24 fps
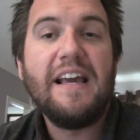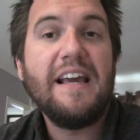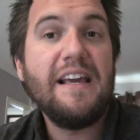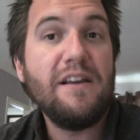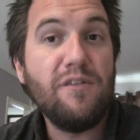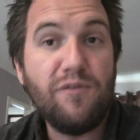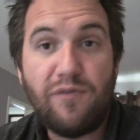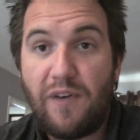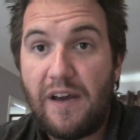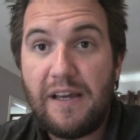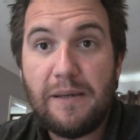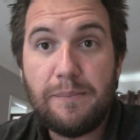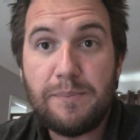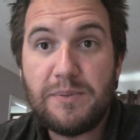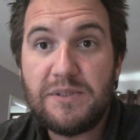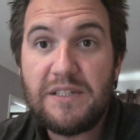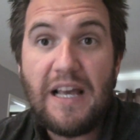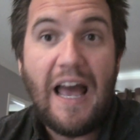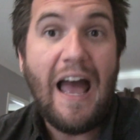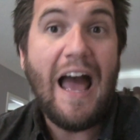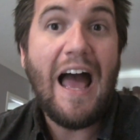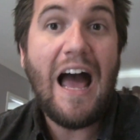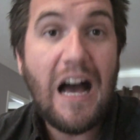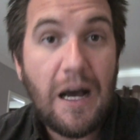It
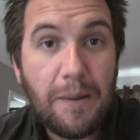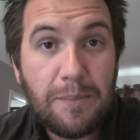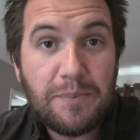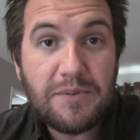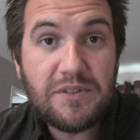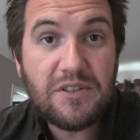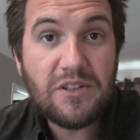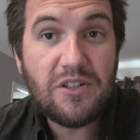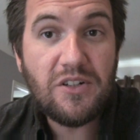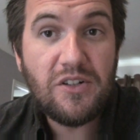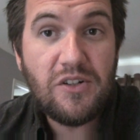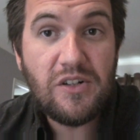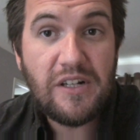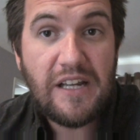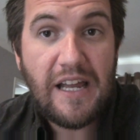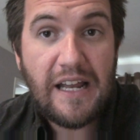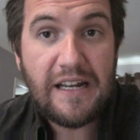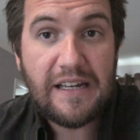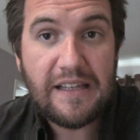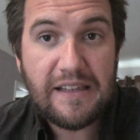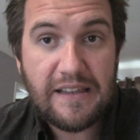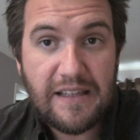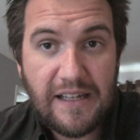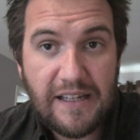vapes absolutely
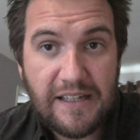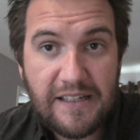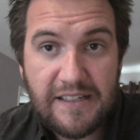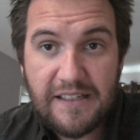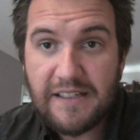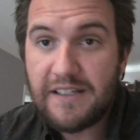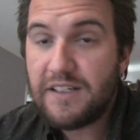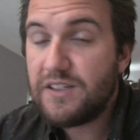anything.